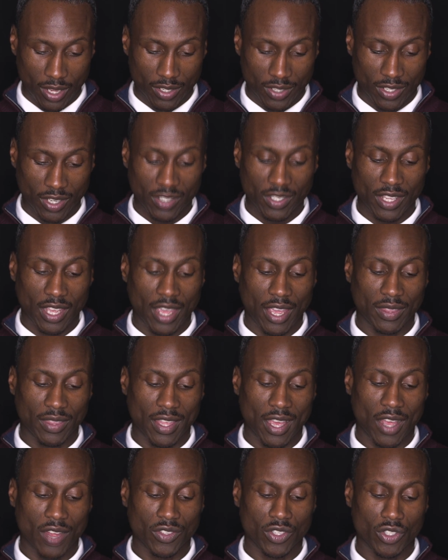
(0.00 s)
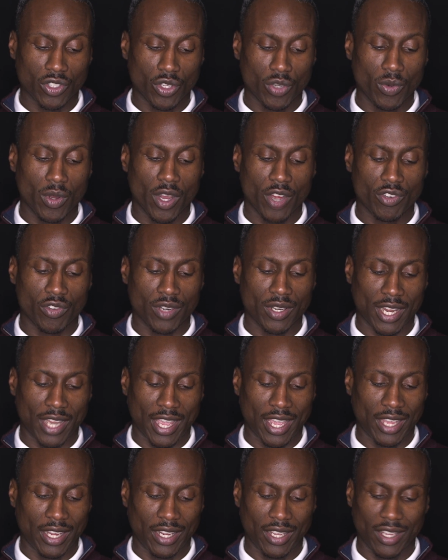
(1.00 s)

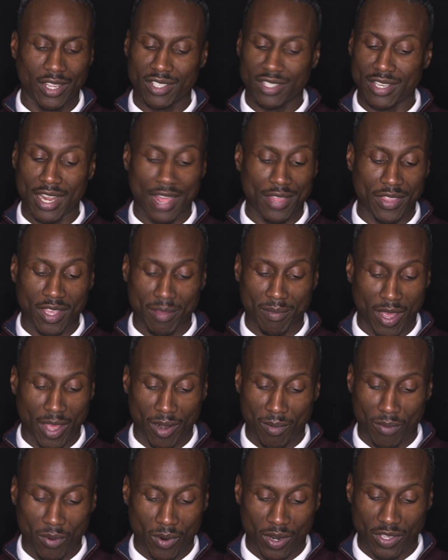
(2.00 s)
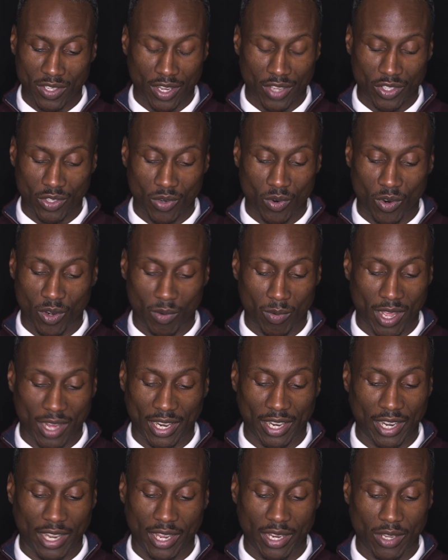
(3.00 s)
68,280 is not the amount of points I scored
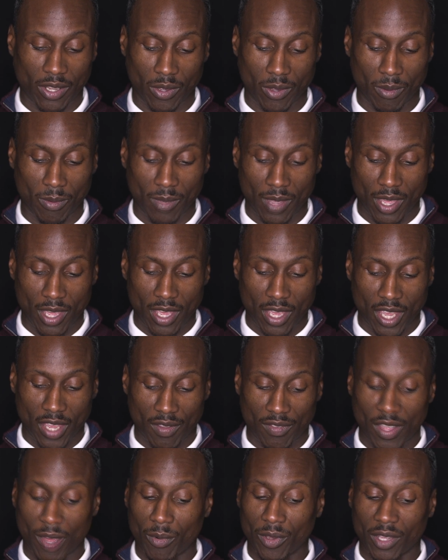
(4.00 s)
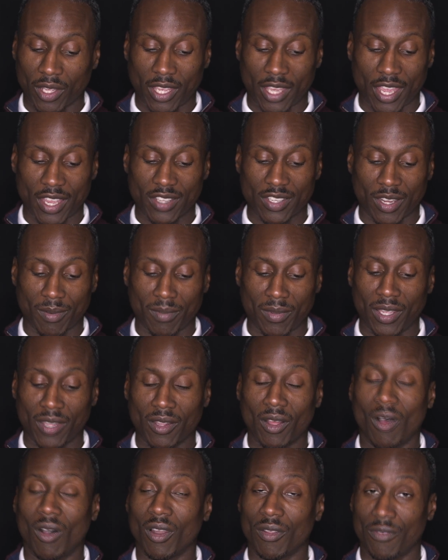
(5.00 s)
while at AU. If that were the case, I'd be
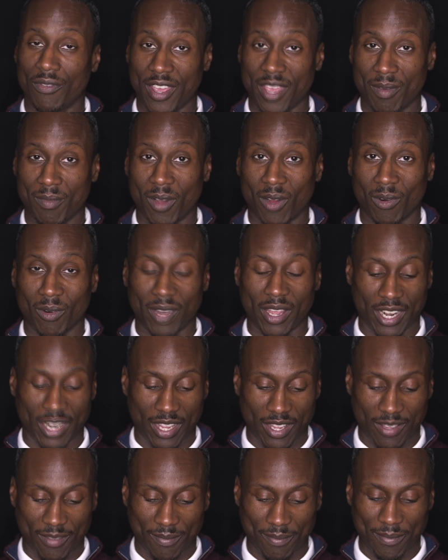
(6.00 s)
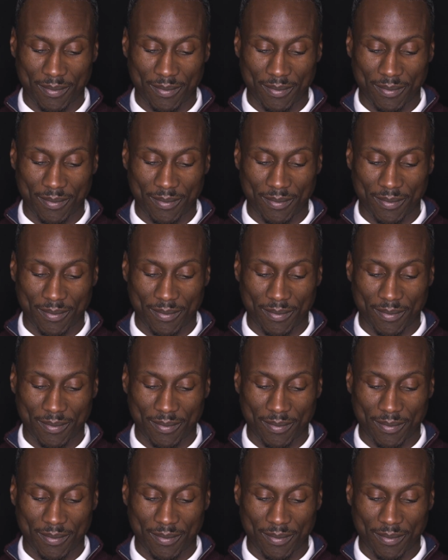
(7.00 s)
in the Hall of Fame already.